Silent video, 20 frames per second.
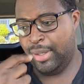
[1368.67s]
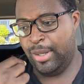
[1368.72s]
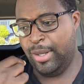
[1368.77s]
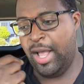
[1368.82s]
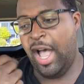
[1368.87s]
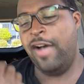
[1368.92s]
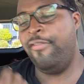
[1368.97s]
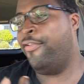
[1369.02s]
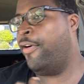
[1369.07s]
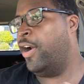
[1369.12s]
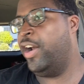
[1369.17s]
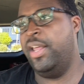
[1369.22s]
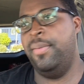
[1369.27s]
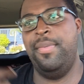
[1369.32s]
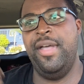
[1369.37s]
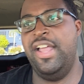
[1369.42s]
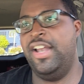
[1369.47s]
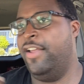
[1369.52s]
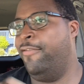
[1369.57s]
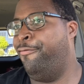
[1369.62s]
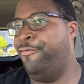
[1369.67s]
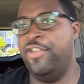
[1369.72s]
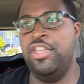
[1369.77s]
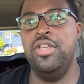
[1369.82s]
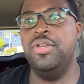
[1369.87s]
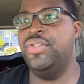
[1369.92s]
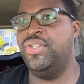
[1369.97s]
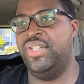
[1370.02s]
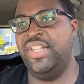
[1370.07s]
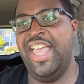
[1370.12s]
I've already been a
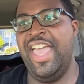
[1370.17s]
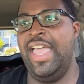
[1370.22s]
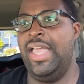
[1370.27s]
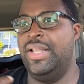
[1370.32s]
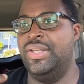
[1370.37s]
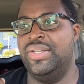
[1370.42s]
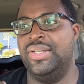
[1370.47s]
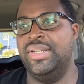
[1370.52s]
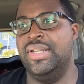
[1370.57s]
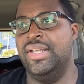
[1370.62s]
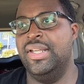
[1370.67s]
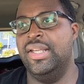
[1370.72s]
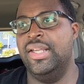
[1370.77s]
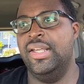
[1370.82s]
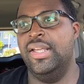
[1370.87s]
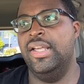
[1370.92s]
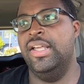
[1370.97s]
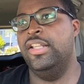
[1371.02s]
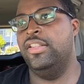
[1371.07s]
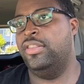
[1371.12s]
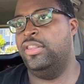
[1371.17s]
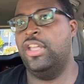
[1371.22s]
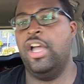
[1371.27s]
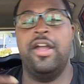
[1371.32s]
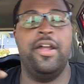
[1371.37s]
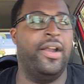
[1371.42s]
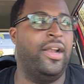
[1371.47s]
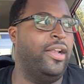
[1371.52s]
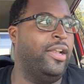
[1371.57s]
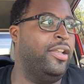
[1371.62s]
few states
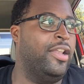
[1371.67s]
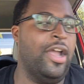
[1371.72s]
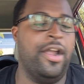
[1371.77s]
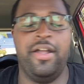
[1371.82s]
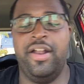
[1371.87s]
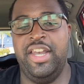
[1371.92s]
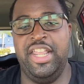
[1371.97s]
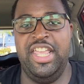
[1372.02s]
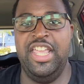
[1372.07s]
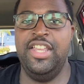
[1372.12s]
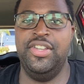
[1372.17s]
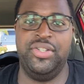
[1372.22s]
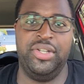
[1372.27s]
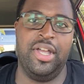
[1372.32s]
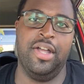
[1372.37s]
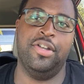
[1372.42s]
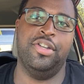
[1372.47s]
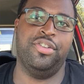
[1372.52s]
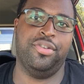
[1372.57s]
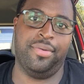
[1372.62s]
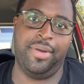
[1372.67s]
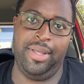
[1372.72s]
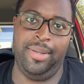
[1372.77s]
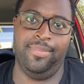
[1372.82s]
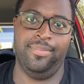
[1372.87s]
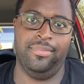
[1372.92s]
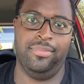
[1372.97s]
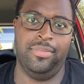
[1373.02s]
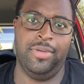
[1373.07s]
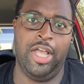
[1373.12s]
that are in the East Country.
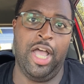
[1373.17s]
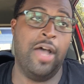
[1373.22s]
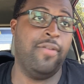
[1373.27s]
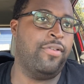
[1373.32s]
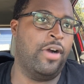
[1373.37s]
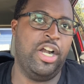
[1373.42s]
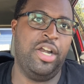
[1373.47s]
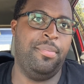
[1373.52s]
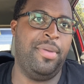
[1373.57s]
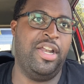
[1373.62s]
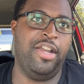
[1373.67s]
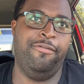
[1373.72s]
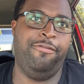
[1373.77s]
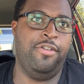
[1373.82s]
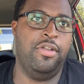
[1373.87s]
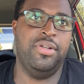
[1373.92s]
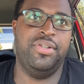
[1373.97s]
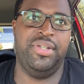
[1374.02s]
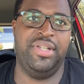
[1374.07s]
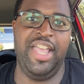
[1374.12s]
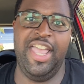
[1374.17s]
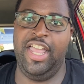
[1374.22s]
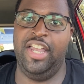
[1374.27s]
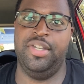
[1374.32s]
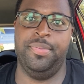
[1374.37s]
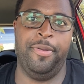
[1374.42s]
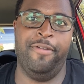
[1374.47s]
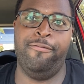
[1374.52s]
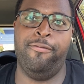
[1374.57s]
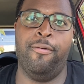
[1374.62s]
I've already been a few states
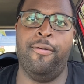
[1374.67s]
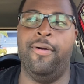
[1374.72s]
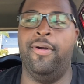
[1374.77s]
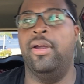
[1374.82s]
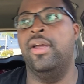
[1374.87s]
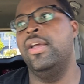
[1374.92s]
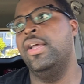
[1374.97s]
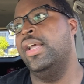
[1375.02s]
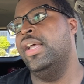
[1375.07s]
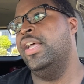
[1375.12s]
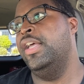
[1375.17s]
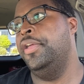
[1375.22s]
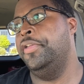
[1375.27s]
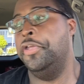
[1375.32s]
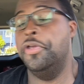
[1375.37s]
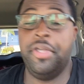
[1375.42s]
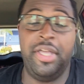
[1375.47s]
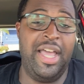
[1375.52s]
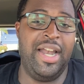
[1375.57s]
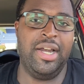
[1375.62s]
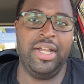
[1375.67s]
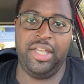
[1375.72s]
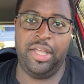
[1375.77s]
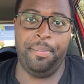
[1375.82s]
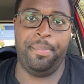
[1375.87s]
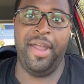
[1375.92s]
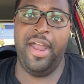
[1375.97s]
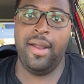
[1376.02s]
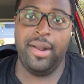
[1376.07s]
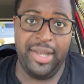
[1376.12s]
before. You cannot
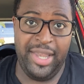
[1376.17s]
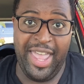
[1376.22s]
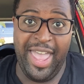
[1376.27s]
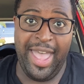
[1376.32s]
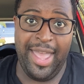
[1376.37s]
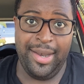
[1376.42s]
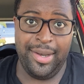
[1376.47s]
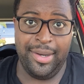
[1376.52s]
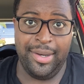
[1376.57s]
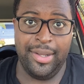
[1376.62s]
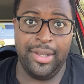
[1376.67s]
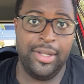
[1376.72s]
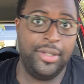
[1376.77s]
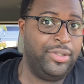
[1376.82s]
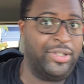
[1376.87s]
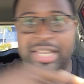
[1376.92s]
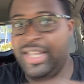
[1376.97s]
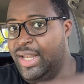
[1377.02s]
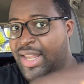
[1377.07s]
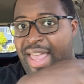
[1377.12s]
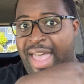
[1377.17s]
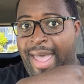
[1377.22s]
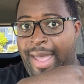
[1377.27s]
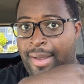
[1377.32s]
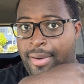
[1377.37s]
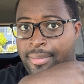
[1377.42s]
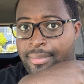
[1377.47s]
compare that to that.